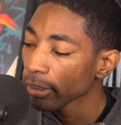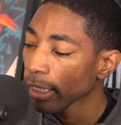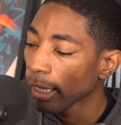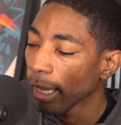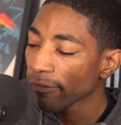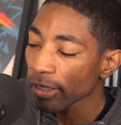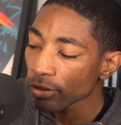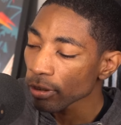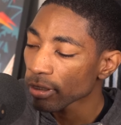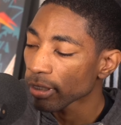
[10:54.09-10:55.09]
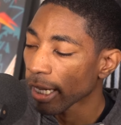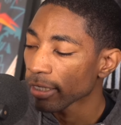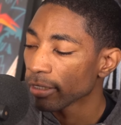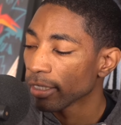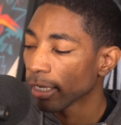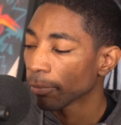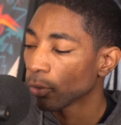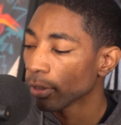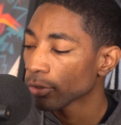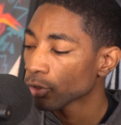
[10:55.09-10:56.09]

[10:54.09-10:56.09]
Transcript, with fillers: Yeah, I've actually decided that I'm going